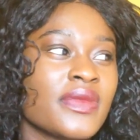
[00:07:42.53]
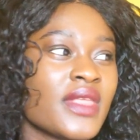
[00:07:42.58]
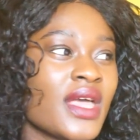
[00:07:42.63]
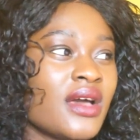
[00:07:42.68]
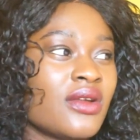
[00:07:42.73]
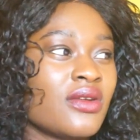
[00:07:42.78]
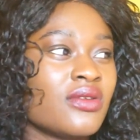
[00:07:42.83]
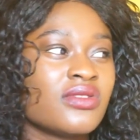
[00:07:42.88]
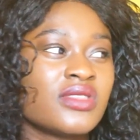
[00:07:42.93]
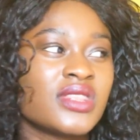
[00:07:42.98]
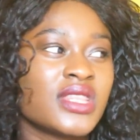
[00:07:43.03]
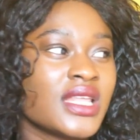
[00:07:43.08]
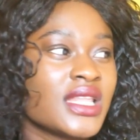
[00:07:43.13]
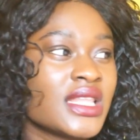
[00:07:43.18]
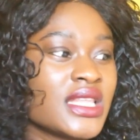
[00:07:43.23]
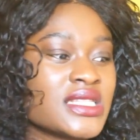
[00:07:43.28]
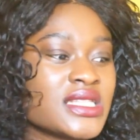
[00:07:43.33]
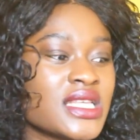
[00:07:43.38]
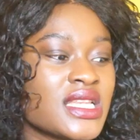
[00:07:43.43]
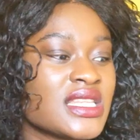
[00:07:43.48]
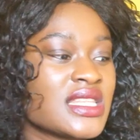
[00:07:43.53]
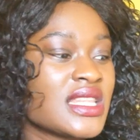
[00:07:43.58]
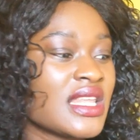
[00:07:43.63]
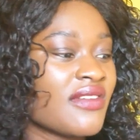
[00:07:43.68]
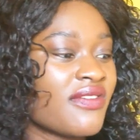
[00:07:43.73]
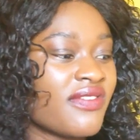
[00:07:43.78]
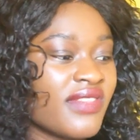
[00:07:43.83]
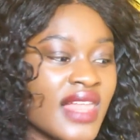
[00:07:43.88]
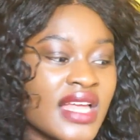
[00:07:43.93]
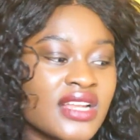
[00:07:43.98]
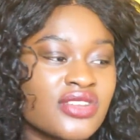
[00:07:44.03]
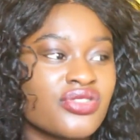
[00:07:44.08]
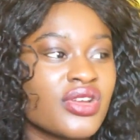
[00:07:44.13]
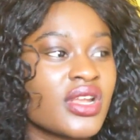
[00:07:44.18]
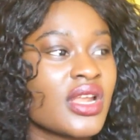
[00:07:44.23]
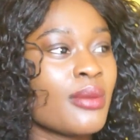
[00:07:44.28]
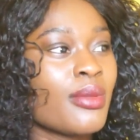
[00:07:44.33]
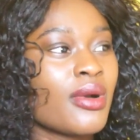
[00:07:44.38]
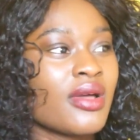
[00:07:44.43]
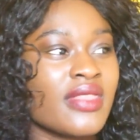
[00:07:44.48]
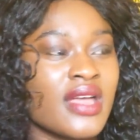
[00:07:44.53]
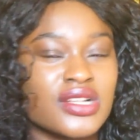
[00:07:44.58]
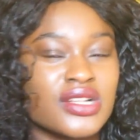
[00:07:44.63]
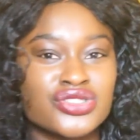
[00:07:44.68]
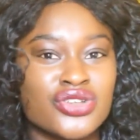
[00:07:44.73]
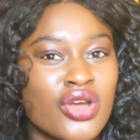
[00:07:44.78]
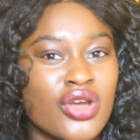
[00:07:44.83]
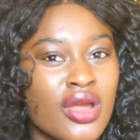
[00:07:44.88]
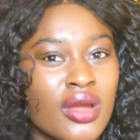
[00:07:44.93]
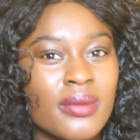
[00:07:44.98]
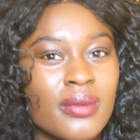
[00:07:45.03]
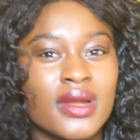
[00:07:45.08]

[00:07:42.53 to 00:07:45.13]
I don't think there's anything flattering about that term.